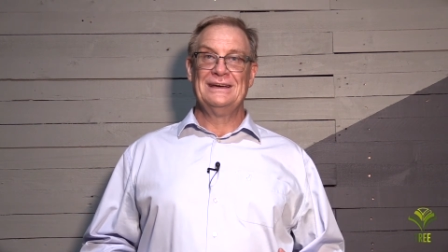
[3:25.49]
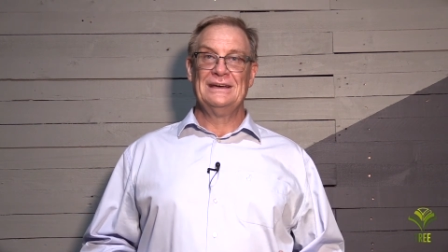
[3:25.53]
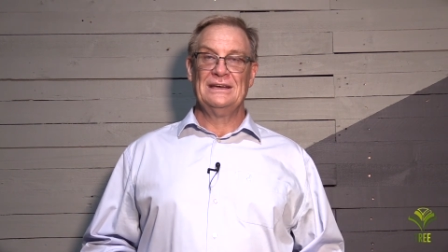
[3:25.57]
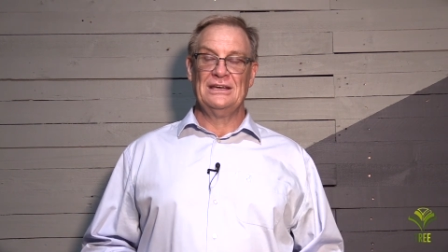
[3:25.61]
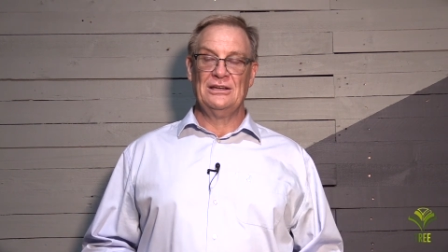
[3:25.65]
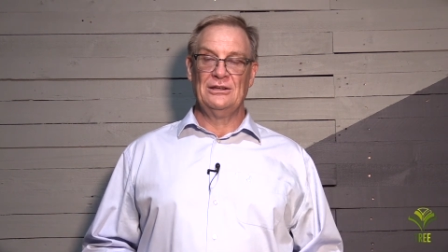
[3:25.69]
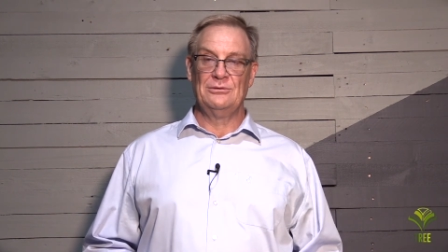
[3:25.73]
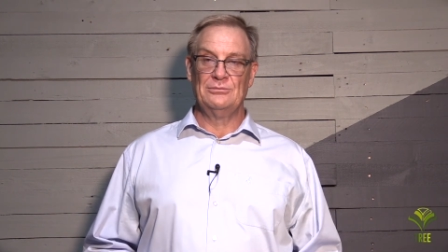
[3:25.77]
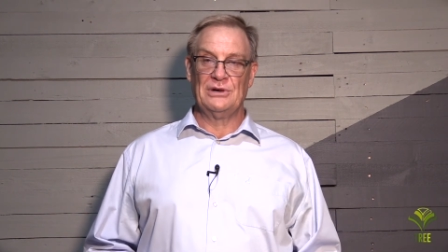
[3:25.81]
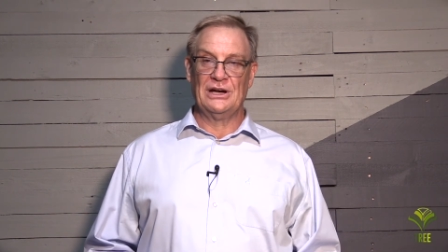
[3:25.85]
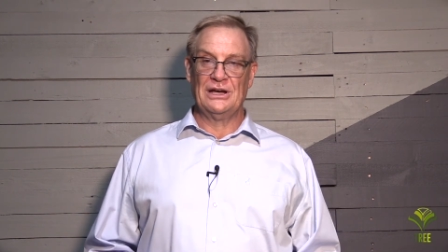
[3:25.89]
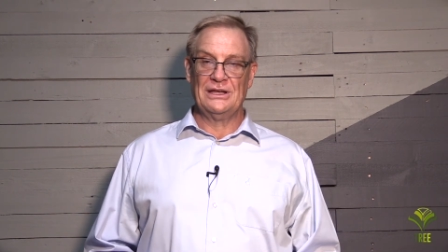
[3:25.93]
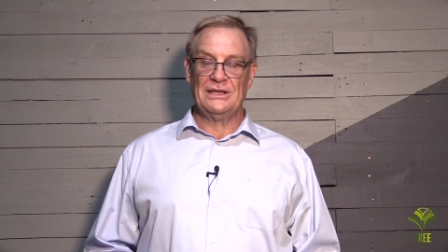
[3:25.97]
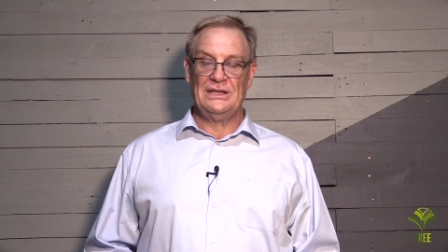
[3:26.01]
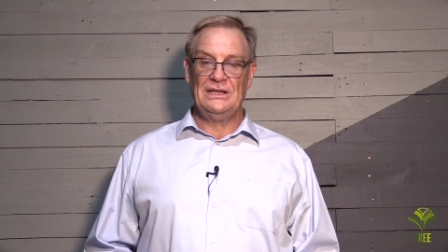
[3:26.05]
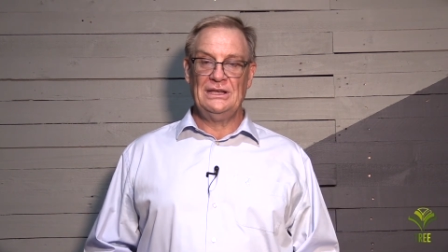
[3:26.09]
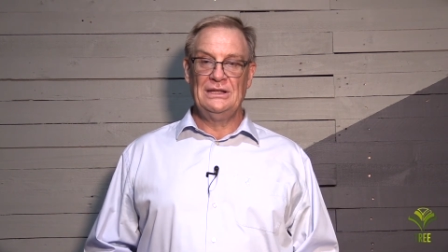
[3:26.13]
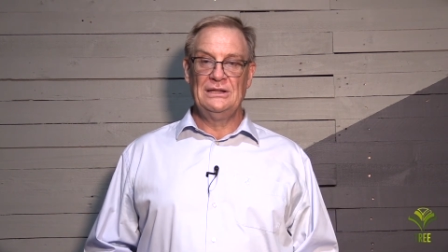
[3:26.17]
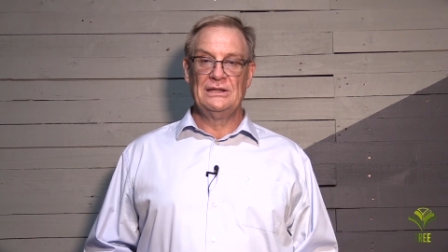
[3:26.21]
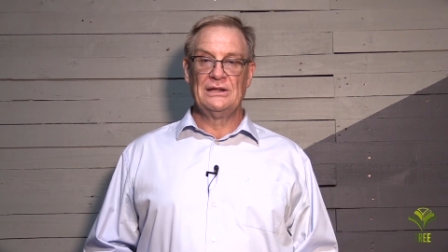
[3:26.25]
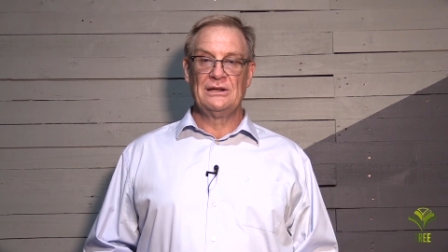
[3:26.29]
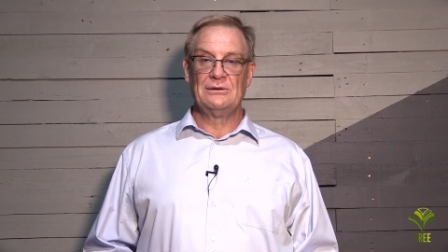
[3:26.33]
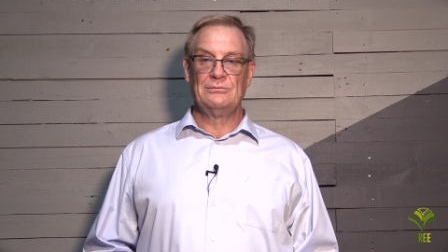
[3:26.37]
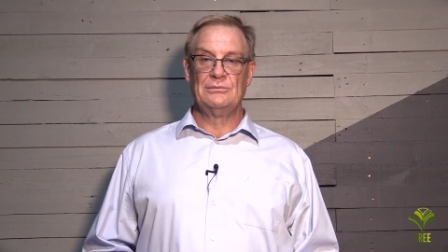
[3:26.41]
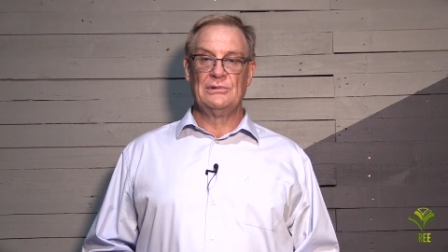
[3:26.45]
in my
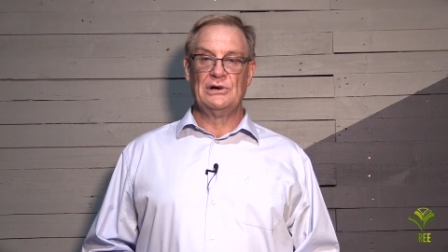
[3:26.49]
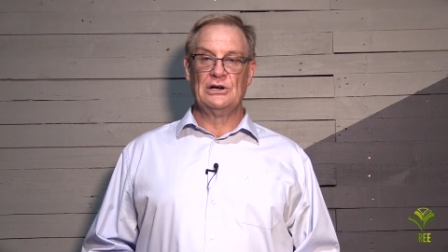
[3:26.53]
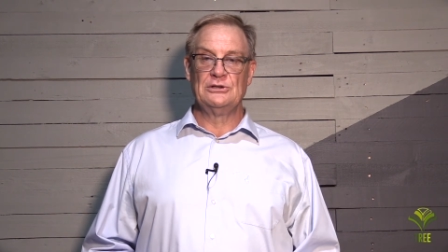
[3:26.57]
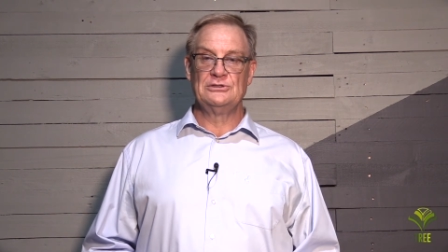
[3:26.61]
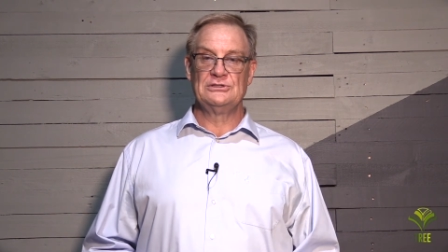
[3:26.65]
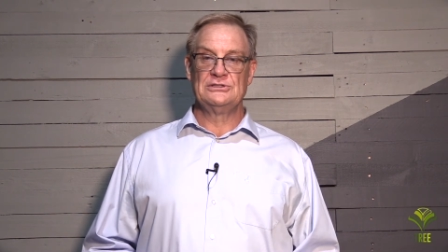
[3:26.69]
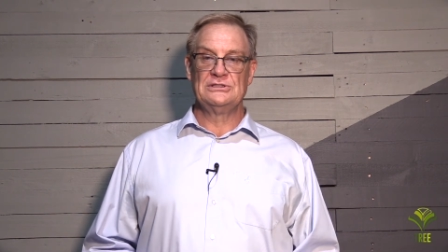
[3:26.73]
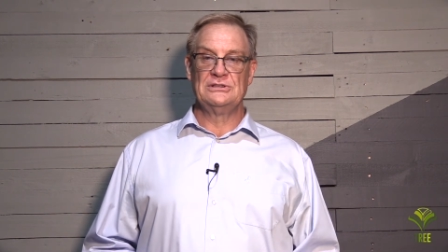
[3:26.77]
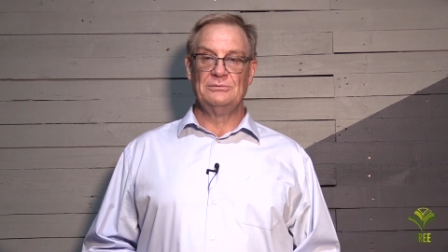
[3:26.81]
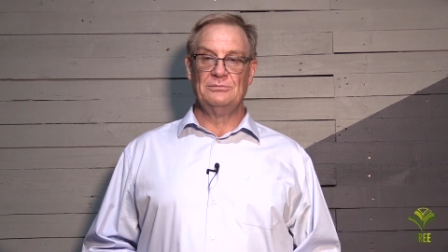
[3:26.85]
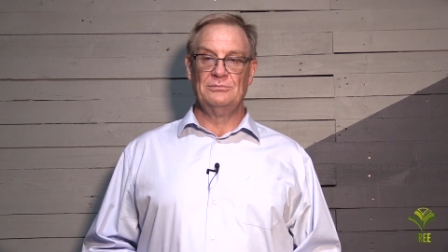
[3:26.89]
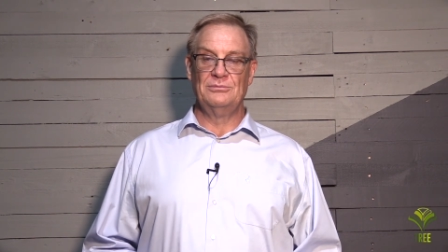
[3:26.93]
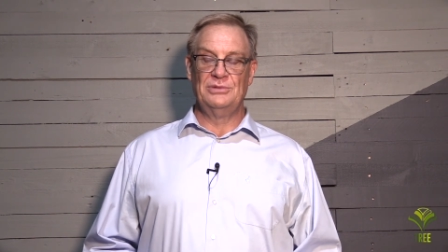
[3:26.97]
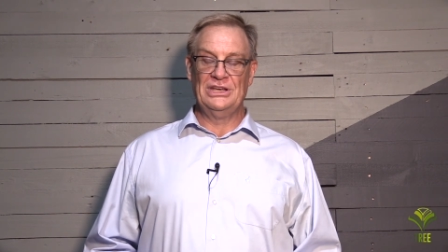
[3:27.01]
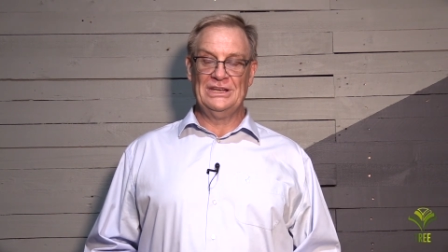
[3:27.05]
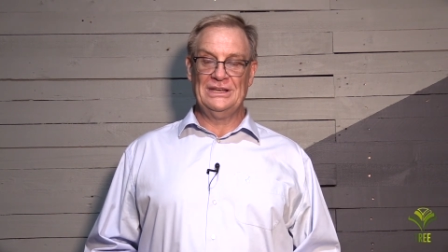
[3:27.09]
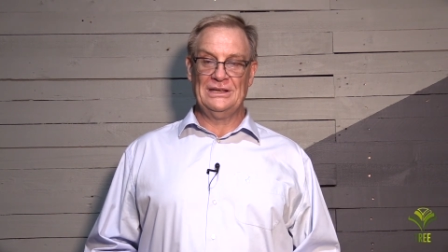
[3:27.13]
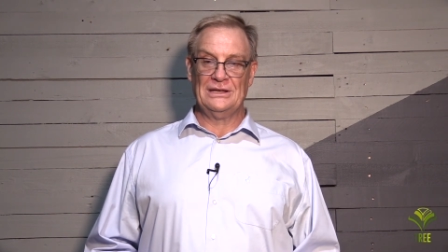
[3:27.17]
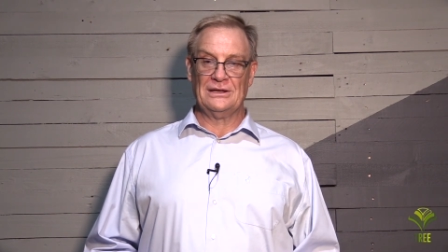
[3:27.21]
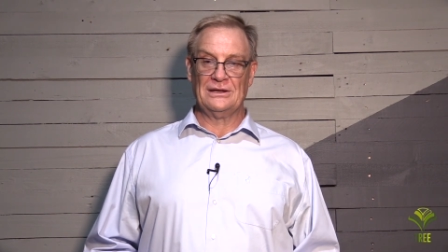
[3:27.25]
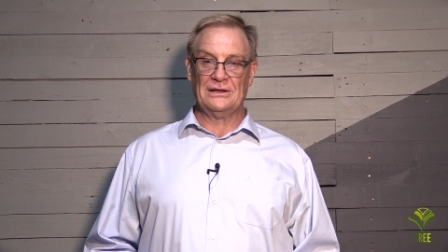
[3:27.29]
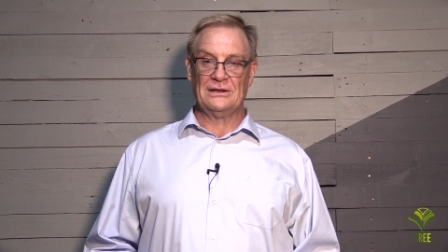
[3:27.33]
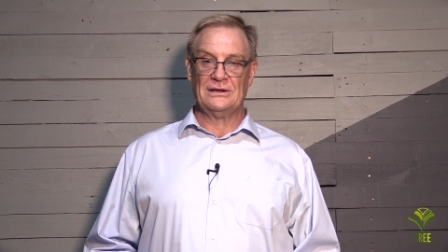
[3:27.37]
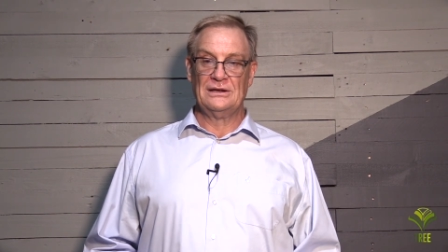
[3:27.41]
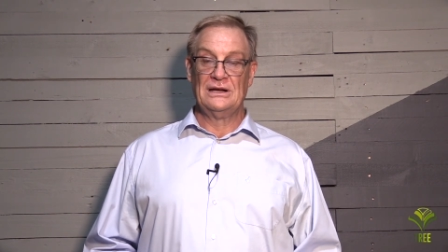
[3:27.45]
innermost
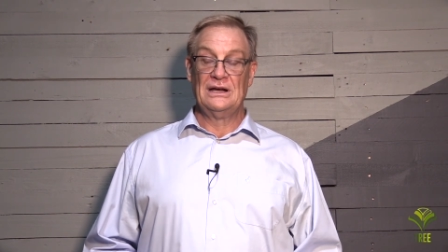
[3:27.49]
being.